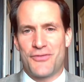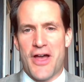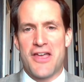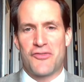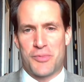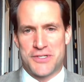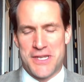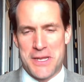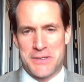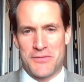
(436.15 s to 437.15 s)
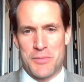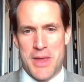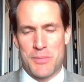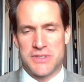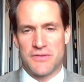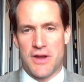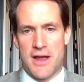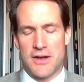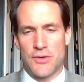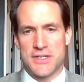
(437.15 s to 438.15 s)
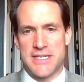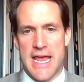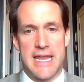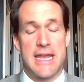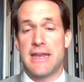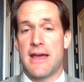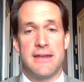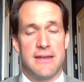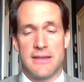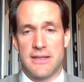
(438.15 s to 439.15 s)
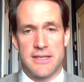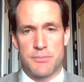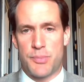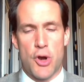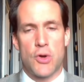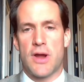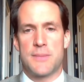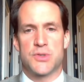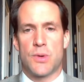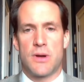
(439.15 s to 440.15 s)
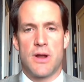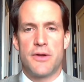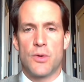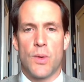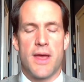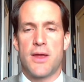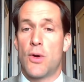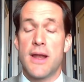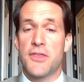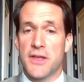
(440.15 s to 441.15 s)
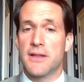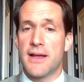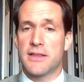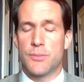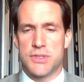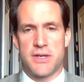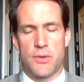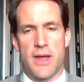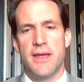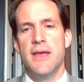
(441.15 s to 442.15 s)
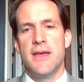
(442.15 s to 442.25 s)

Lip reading: 5% of the members of Congress had any idea that the programs were underway or anything like them was underway.